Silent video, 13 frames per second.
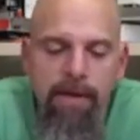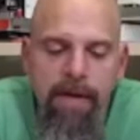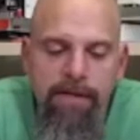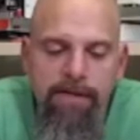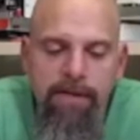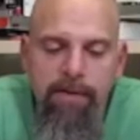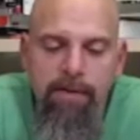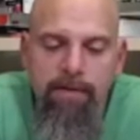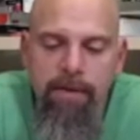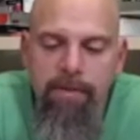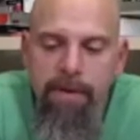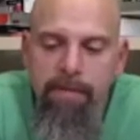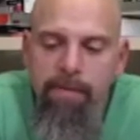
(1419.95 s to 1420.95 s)
And so there would be
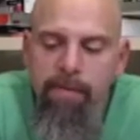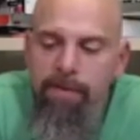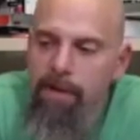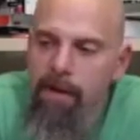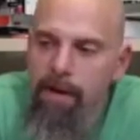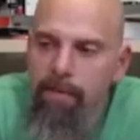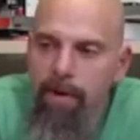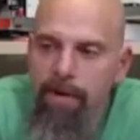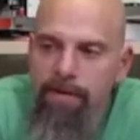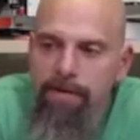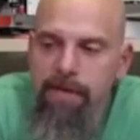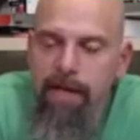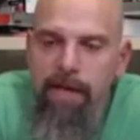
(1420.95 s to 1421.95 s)
people with a lot of
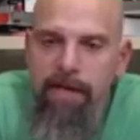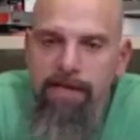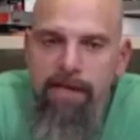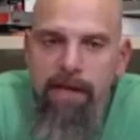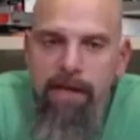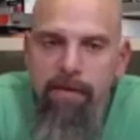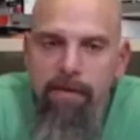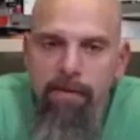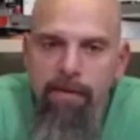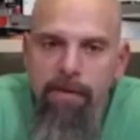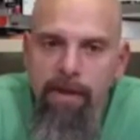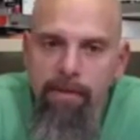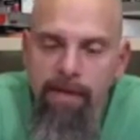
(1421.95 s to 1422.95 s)
parts, and as they get an order,
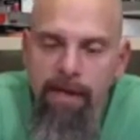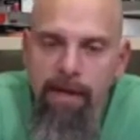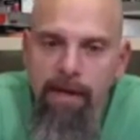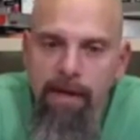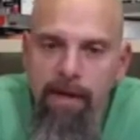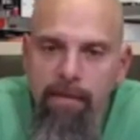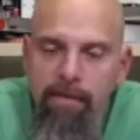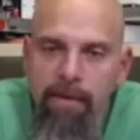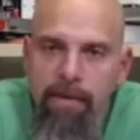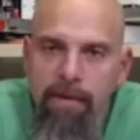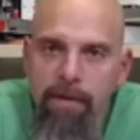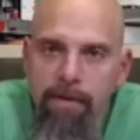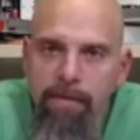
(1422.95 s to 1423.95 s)
they would kit it up
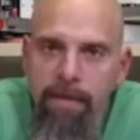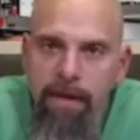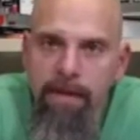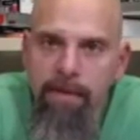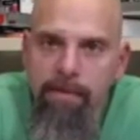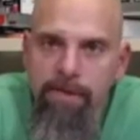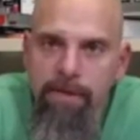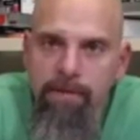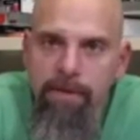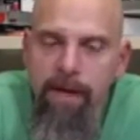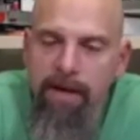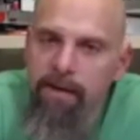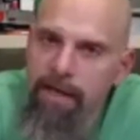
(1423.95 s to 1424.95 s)
and they would ship it
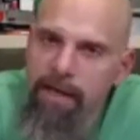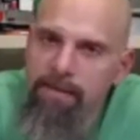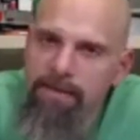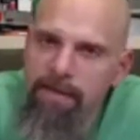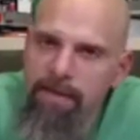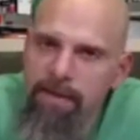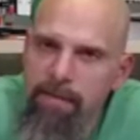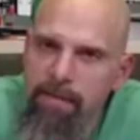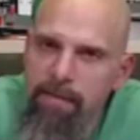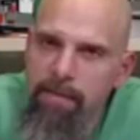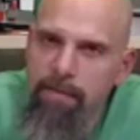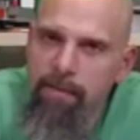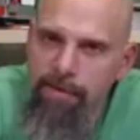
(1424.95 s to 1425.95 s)
out. It keeps it a little
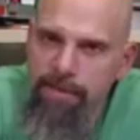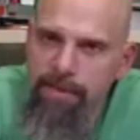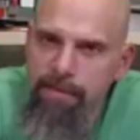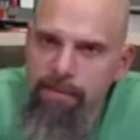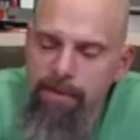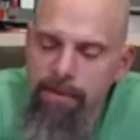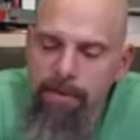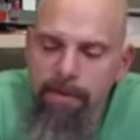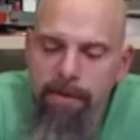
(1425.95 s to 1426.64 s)
more simple.